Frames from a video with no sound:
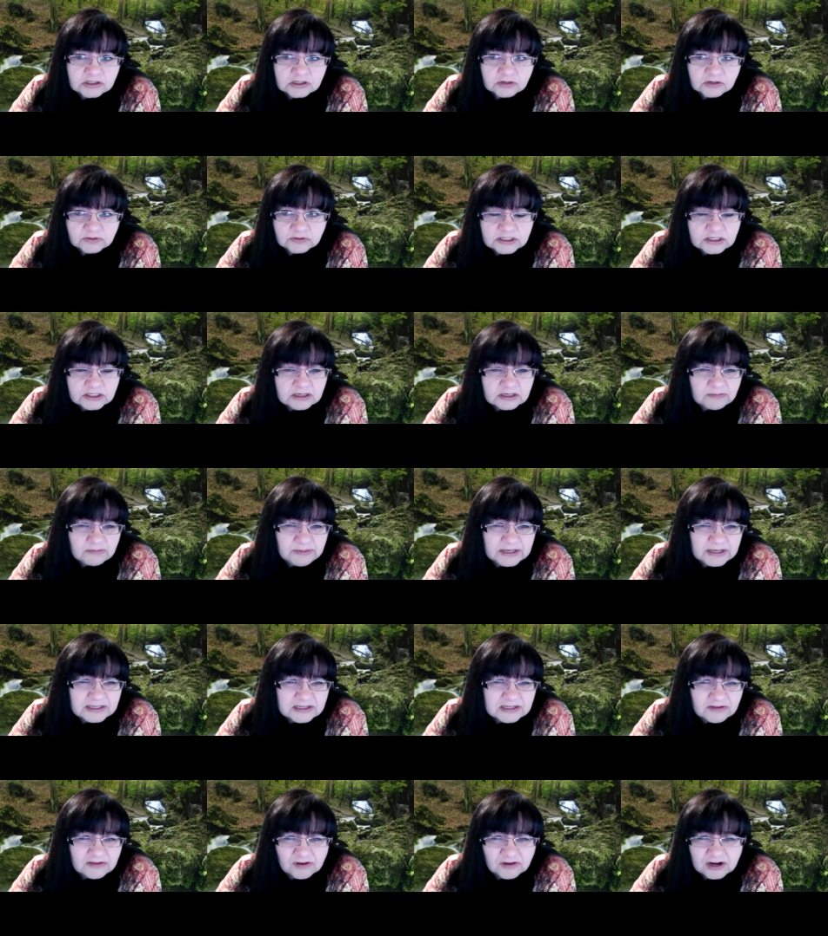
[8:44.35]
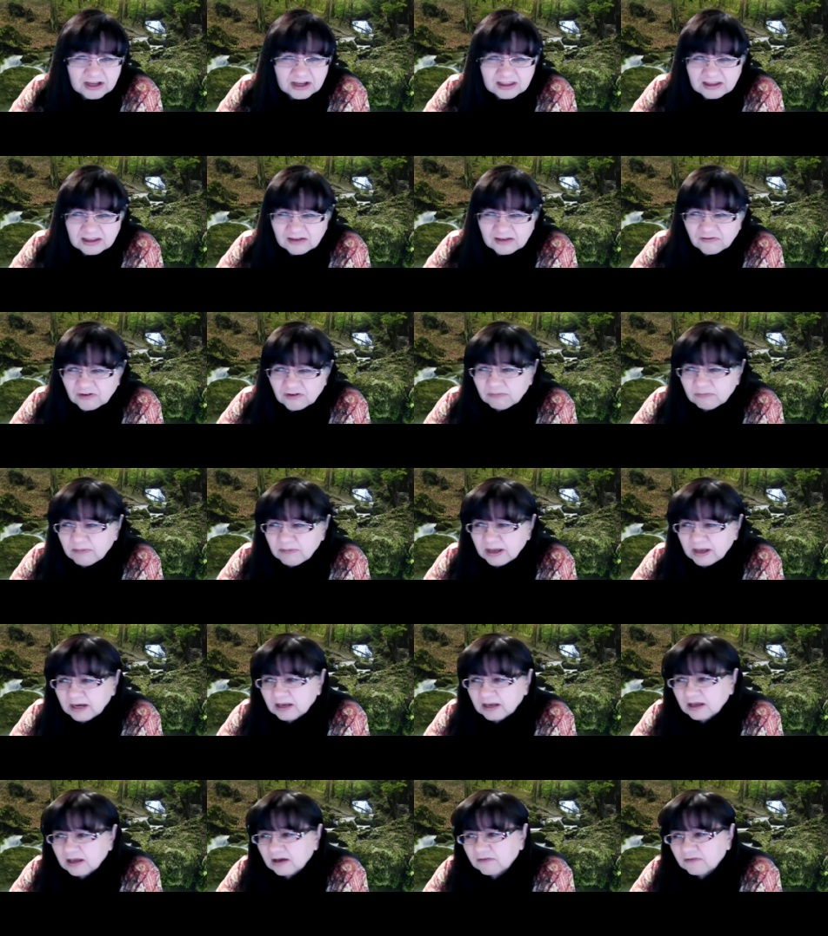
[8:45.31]
So it's going to be different, I think, for
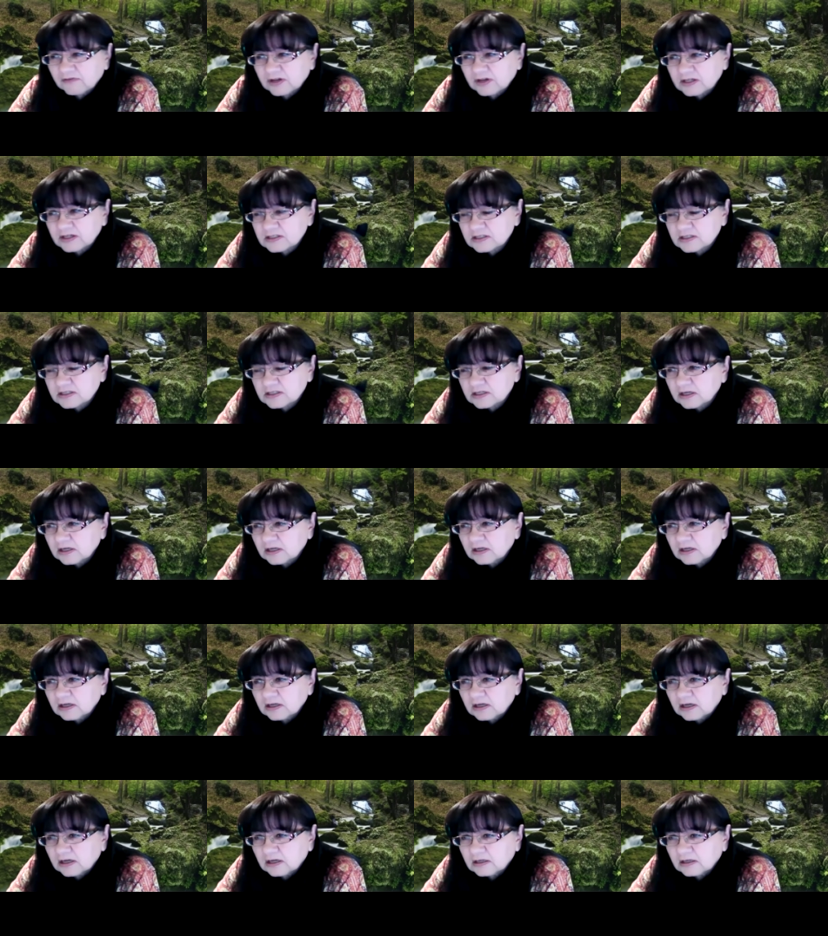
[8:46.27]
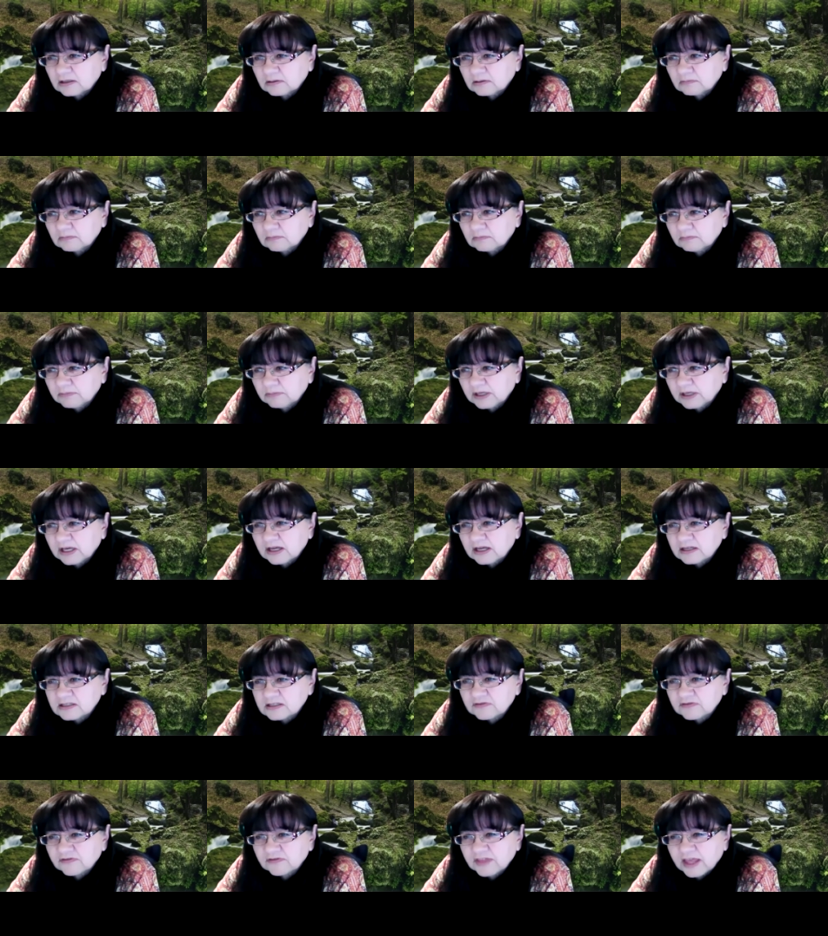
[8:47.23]
many of us,
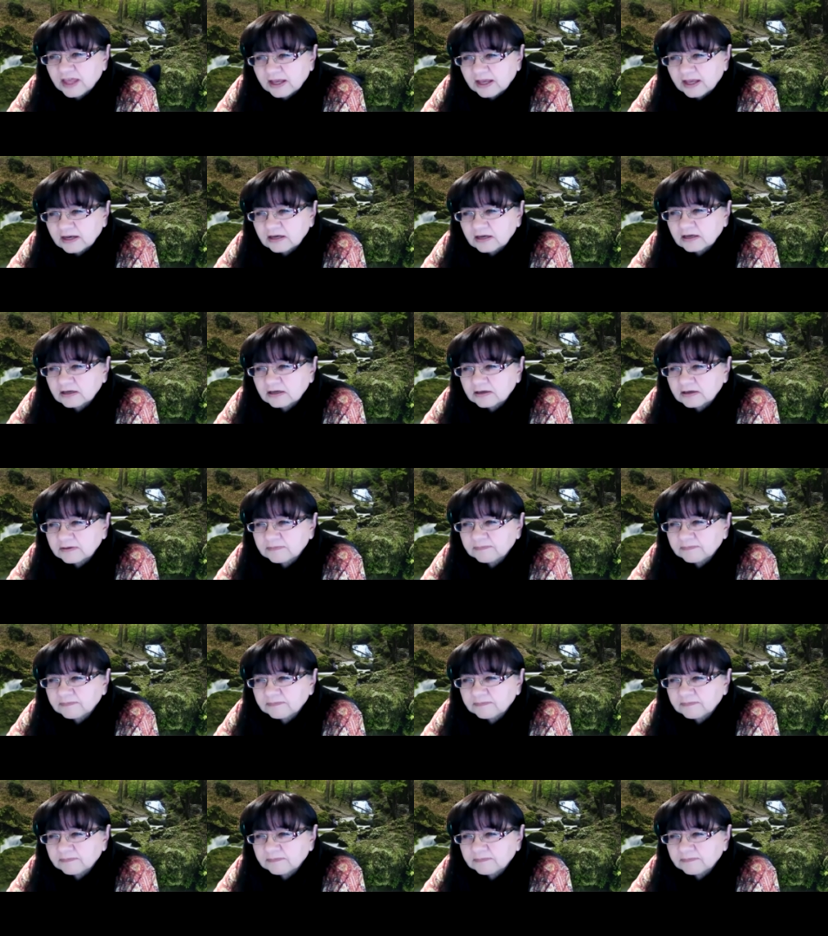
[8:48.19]
because of that.